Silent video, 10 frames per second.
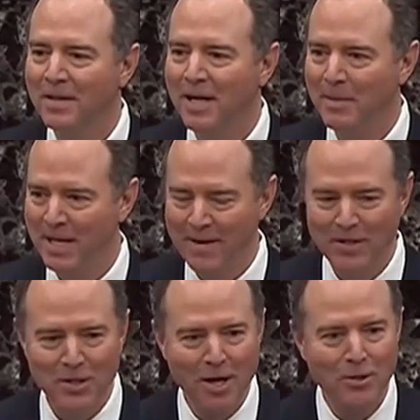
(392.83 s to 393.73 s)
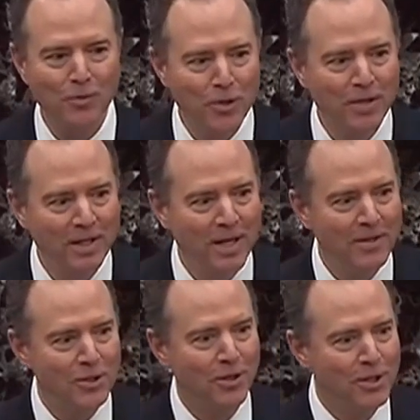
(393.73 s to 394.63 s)
I'm going to have you talk to Rudy and
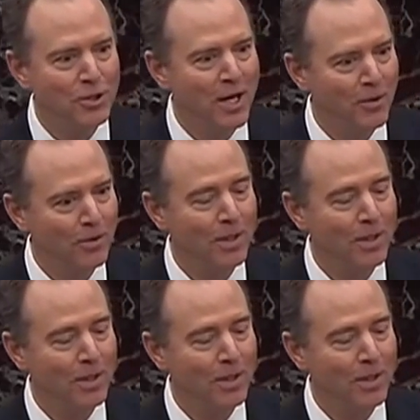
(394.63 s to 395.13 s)
the Attorney General,